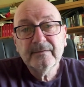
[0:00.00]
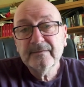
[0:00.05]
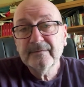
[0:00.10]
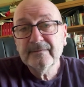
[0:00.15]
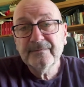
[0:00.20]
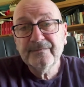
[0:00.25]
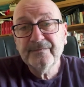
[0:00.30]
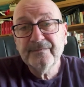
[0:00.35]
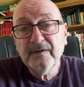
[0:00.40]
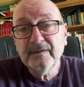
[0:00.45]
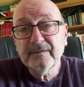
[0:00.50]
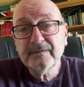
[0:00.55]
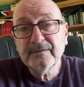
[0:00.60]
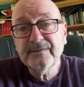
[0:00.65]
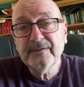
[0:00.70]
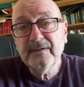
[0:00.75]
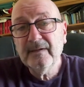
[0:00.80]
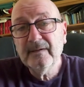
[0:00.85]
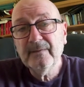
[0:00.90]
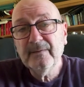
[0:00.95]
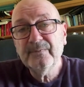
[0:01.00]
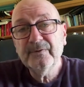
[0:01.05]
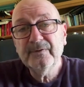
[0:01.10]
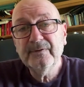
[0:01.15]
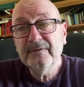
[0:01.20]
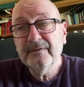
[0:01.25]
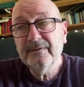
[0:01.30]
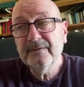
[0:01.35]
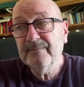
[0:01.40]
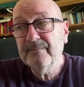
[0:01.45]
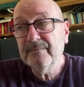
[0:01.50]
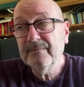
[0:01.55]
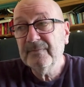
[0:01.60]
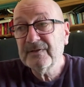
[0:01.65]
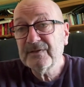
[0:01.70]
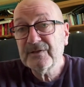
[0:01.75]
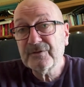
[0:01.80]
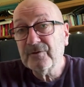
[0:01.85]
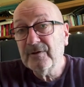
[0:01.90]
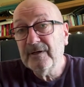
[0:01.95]
fucked up and
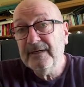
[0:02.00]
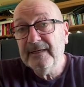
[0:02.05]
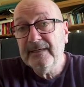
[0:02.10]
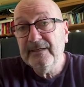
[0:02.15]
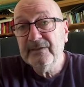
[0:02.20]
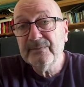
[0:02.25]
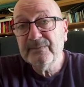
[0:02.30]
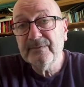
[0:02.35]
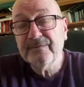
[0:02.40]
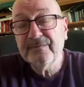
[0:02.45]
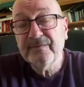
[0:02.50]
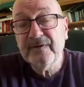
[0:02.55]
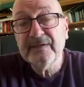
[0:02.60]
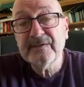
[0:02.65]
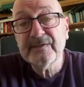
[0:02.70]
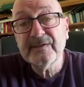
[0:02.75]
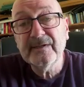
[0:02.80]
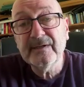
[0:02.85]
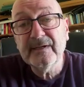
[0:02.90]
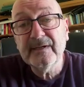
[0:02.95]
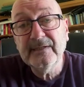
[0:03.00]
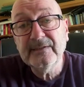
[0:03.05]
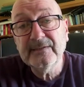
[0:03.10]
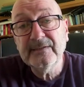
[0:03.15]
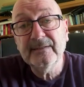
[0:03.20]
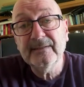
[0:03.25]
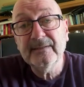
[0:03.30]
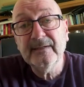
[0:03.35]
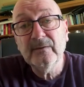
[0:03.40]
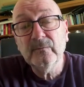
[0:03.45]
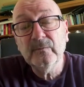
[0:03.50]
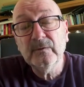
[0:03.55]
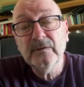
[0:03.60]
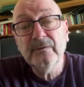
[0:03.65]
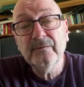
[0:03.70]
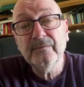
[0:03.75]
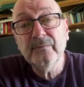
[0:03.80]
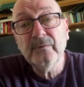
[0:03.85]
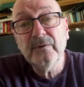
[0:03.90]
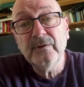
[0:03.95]
strange but fascinating that
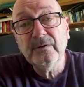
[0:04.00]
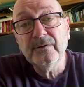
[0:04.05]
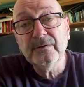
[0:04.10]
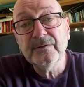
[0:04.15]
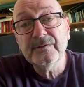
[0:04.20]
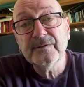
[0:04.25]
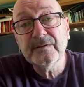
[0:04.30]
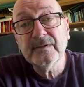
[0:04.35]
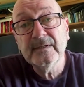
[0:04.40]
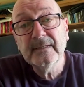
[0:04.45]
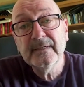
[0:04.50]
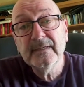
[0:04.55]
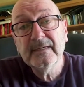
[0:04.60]
world was.